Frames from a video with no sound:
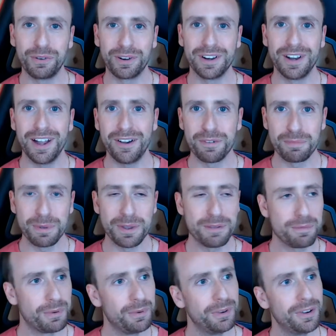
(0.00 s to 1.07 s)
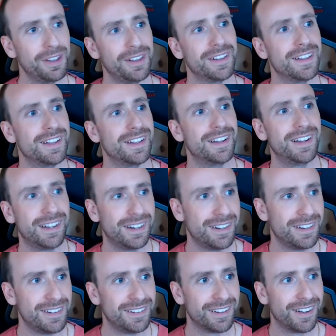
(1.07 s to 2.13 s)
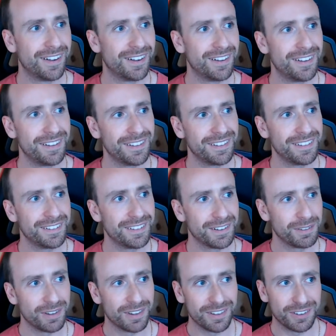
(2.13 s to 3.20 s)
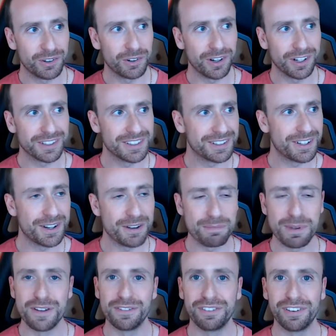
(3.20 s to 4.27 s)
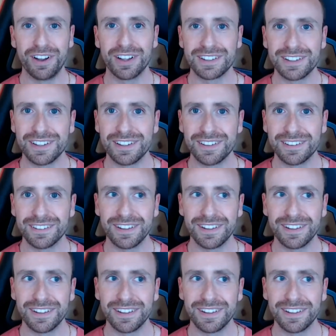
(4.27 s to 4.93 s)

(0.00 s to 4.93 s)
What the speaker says: out with people, and the crisis could have been averted.